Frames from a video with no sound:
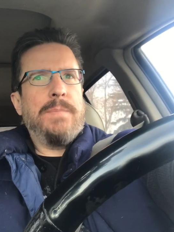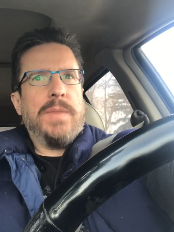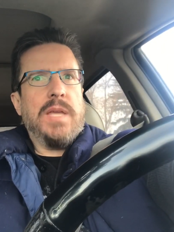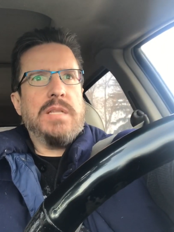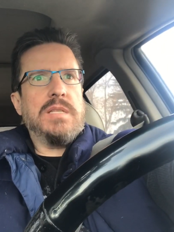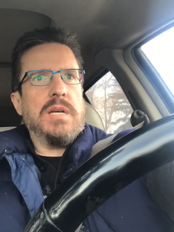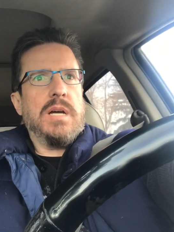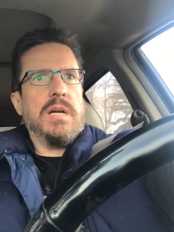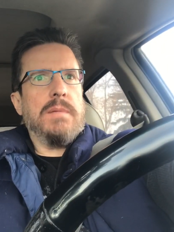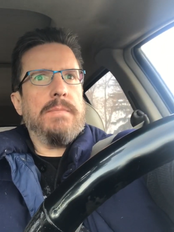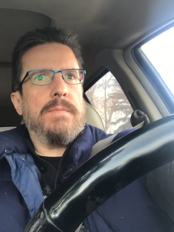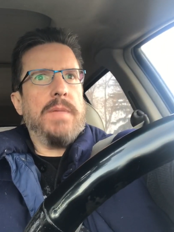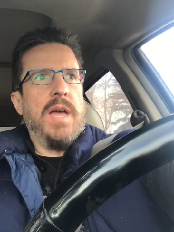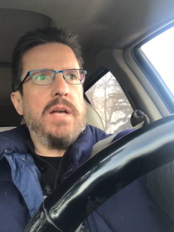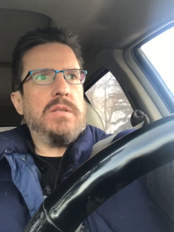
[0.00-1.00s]
It's a
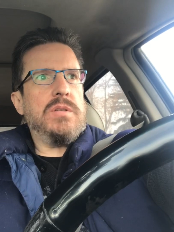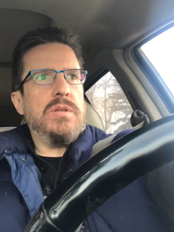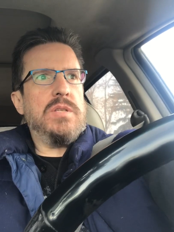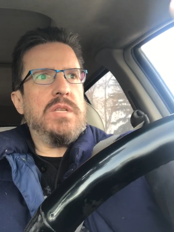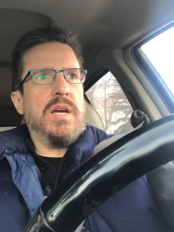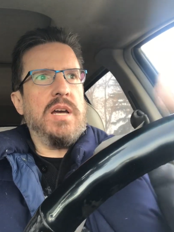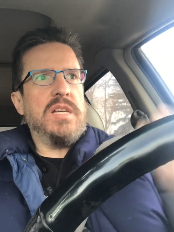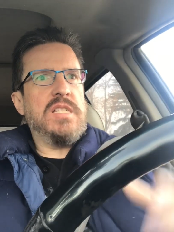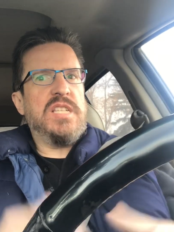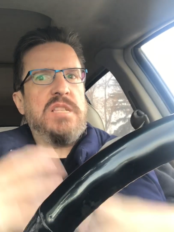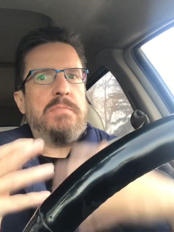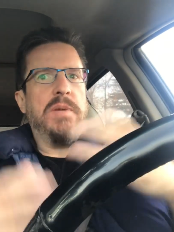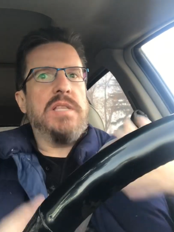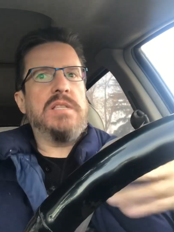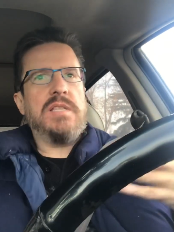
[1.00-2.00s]
exercise
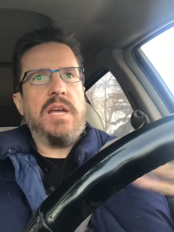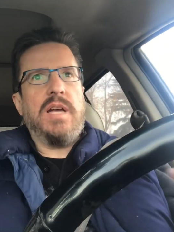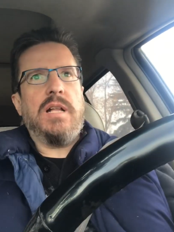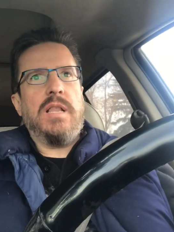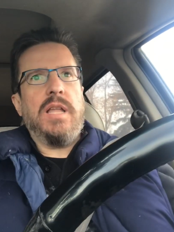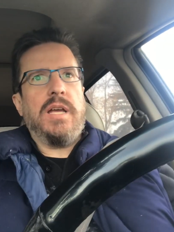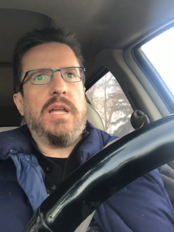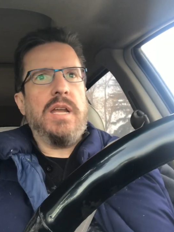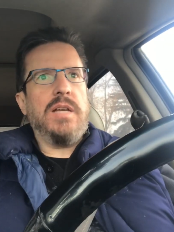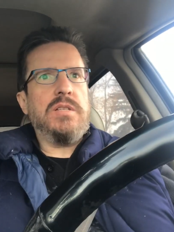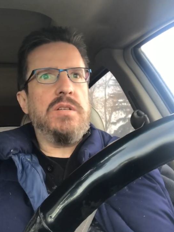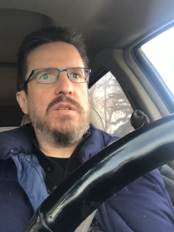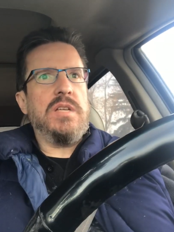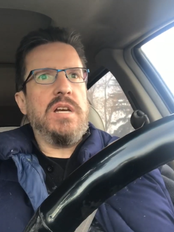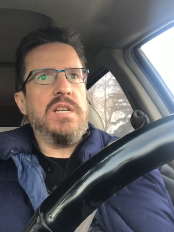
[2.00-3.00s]
spin cycle, like an
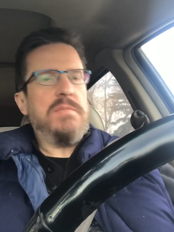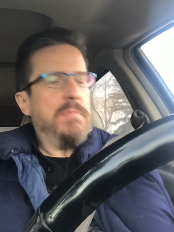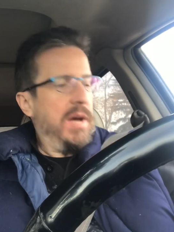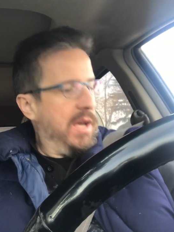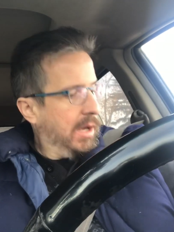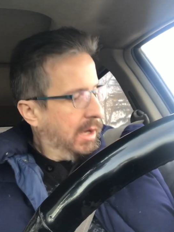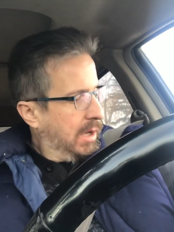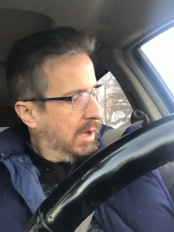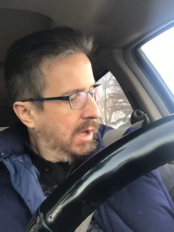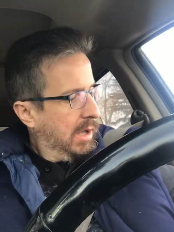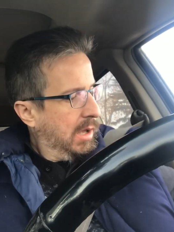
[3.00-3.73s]
exercise bike.